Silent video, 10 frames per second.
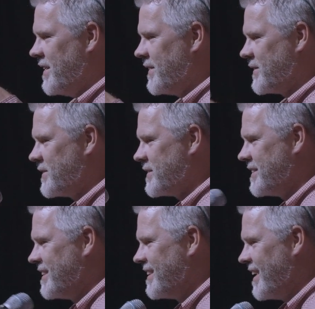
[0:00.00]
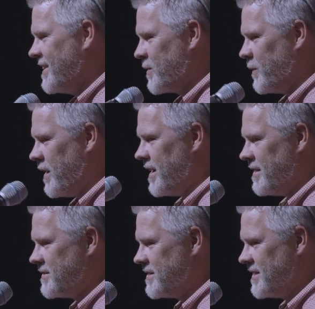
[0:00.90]
elders, and their
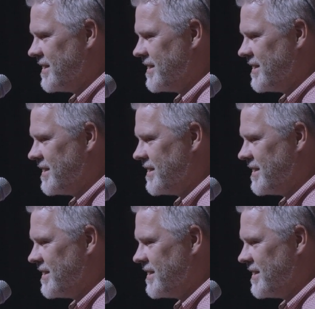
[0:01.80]
wives.